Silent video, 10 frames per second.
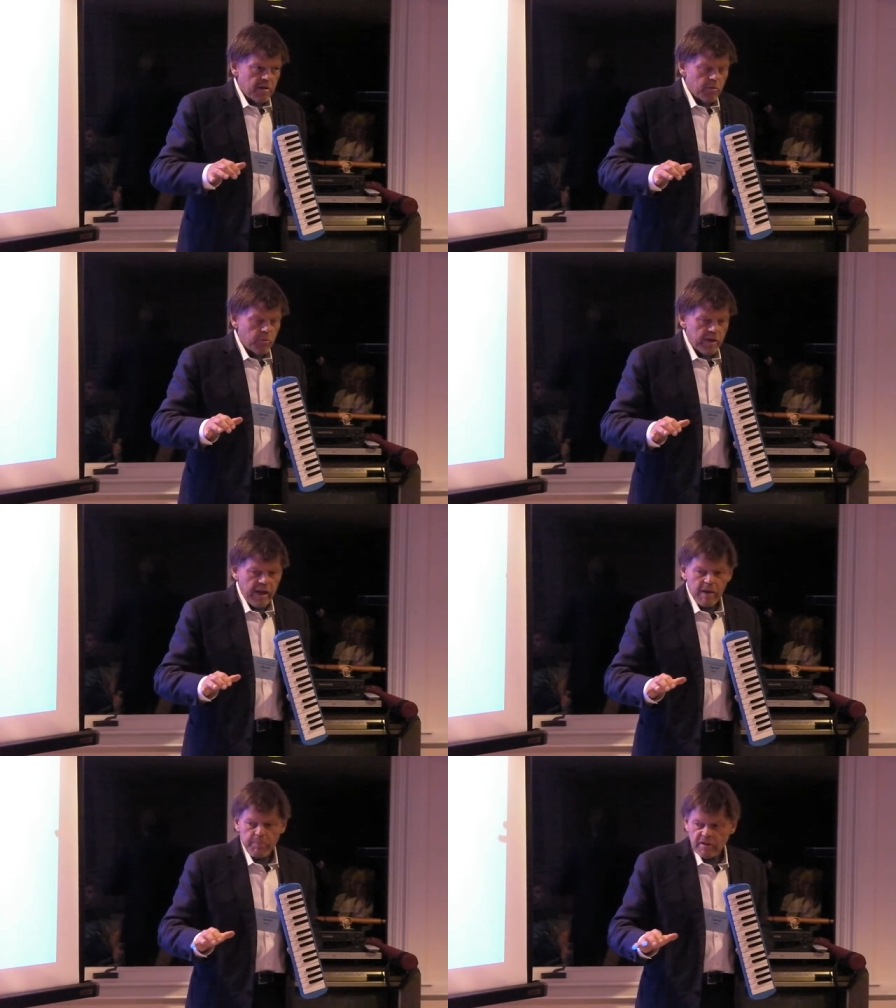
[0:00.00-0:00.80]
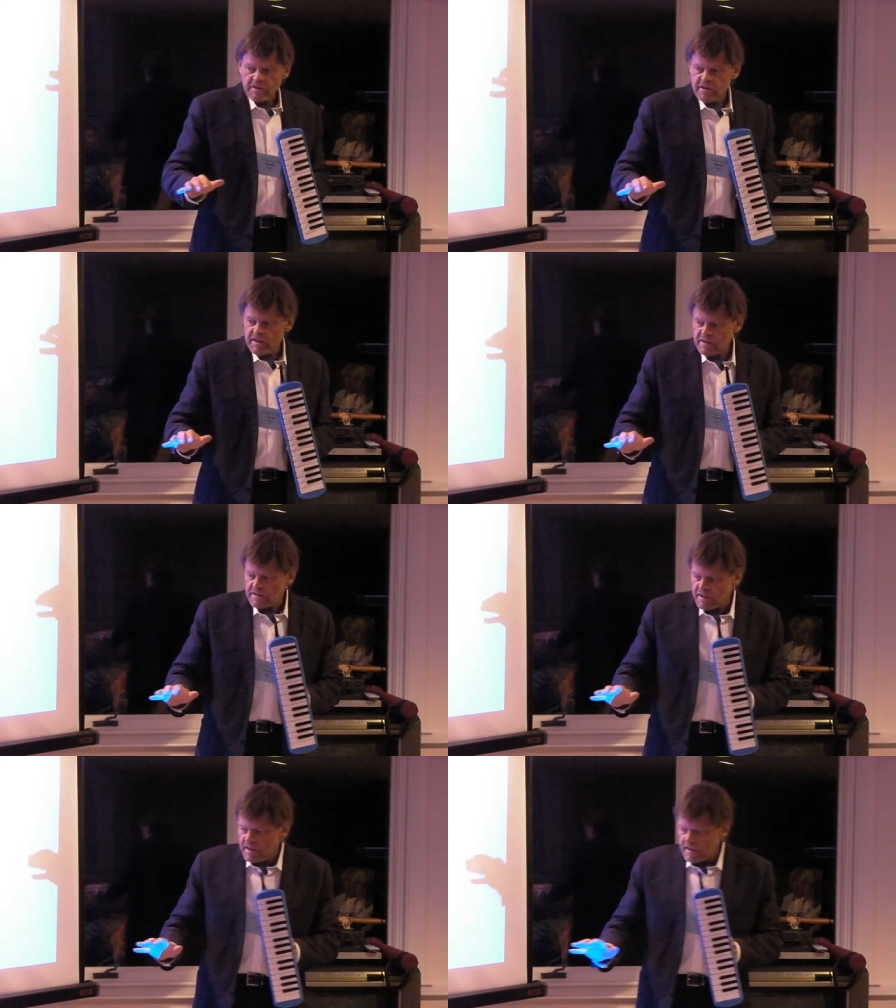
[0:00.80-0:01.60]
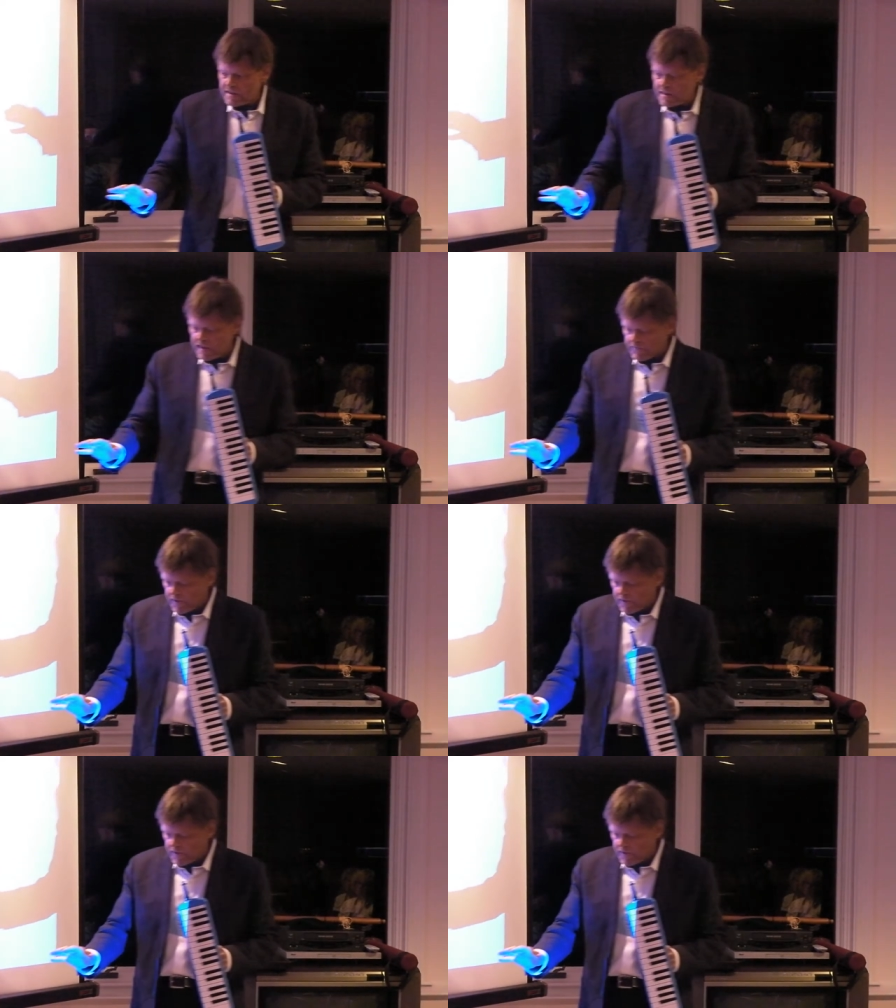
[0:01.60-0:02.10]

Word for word: What happens is, let's say if